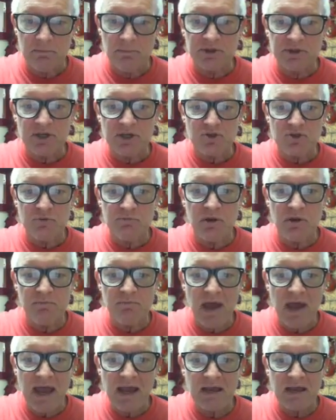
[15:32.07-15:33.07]
but they should be
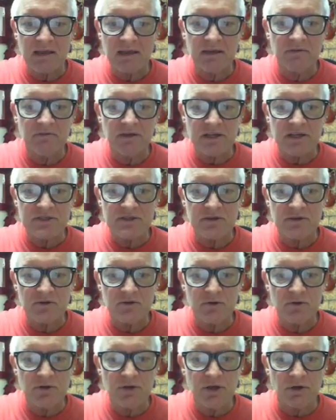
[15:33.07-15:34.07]
back in less
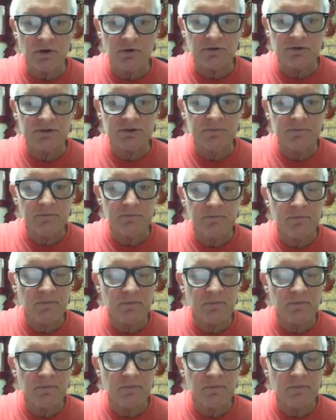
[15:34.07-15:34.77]
than 2 years.